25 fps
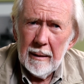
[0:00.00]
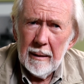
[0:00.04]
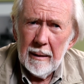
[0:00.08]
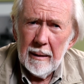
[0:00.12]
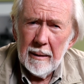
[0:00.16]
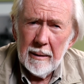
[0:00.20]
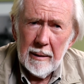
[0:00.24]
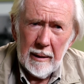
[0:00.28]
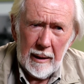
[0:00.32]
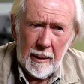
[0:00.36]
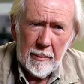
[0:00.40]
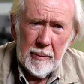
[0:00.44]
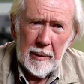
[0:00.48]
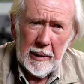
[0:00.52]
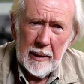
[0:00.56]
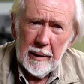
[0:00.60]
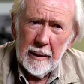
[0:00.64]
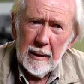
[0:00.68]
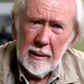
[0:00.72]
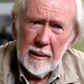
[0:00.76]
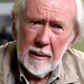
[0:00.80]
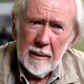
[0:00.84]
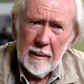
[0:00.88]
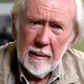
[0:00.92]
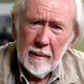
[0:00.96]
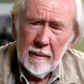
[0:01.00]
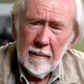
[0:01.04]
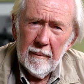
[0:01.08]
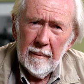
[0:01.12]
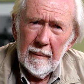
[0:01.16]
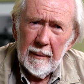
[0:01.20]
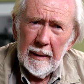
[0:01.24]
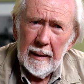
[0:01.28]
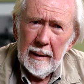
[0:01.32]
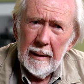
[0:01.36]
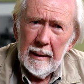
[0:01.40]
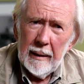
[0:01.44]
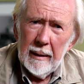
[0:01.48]
is happening.
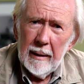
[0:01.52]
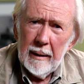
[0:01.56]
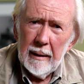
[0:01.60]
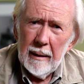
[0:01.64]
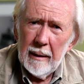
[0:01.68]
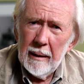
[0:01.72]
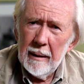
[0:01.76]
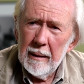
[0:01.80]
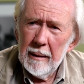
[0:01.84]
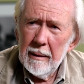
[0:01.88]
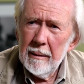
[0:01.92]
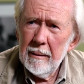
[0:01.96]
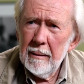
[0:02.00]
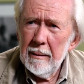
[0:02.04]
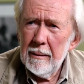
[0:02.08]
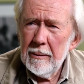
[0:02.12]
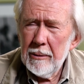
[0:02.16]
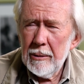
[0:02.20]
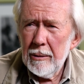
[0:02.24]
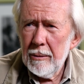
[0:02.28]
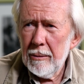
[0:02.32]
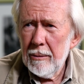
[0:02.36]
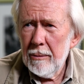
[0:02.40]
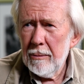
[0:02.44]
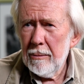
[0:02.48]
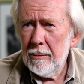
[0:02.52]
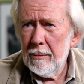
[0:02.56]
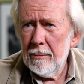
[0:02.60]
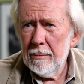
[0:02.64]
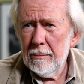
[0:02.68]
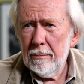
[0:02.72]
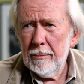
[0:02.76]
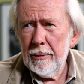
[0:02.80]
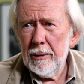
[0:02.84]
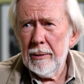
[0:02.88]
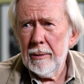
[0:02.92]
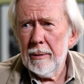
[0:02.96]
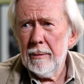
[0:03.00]
And
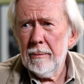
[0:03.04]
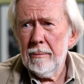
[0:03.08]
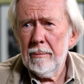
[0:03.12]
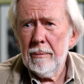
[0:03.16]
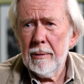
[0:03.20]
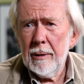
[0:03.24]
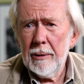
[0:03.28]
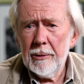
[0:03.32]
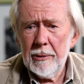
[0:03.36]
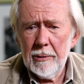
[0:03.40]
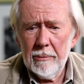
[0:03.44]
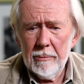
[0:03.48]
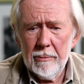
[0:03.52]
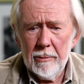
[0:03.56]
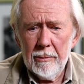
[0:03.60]
so, you know, there's a